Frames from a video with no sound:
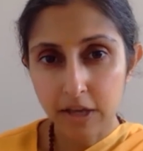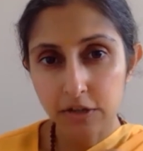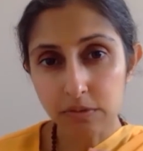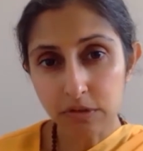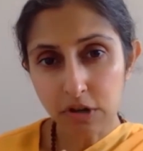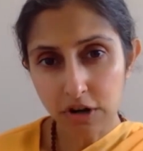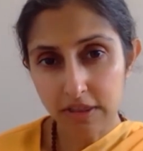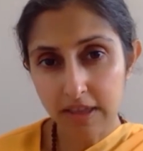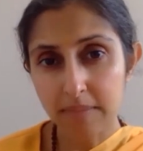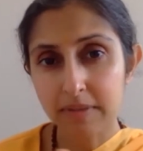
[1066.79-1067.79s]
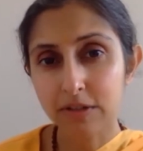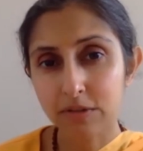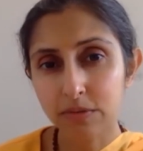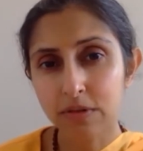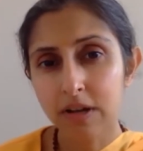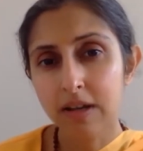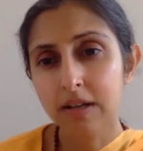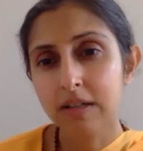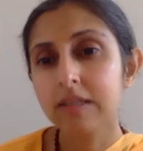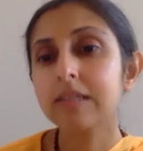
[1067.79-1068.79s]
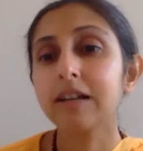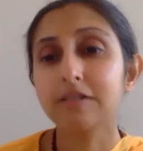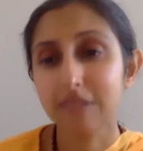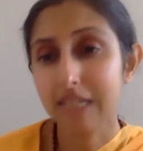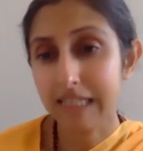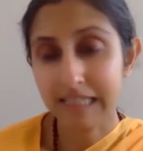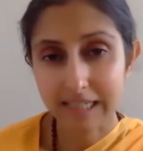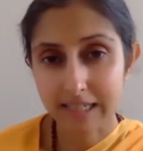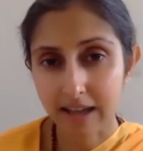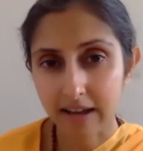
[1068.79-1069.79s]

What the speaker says: You turn them into selfless desire.